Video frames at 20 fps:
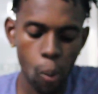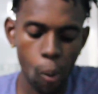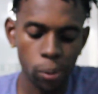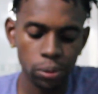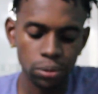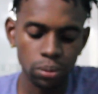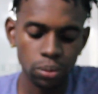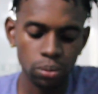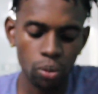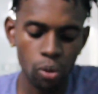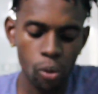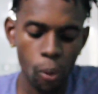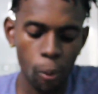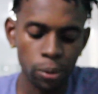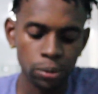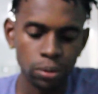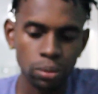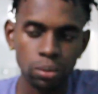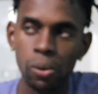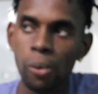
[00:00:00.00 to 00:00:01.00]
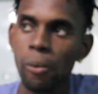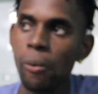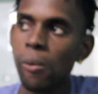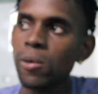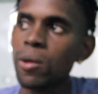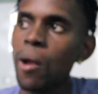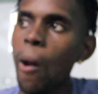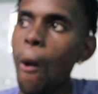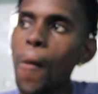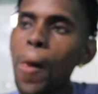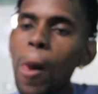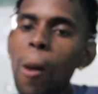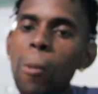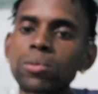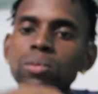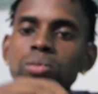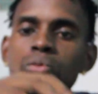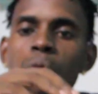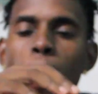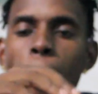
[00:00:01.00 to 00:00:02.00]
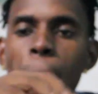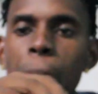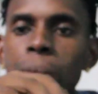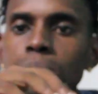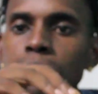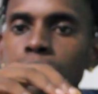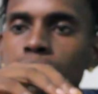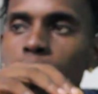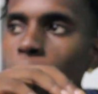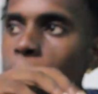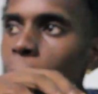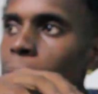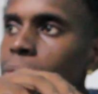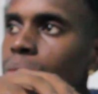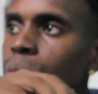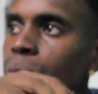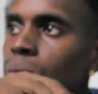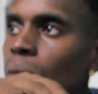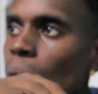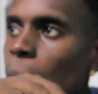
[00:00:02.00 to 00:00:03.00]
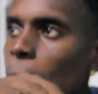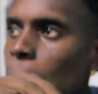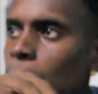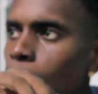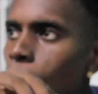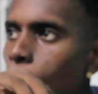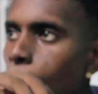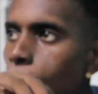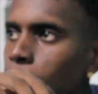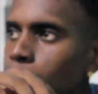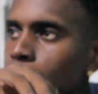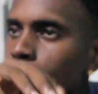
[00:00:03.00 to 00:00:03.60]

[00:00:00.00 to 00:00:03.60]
Tomorrow will be the wedding, and then when you going back?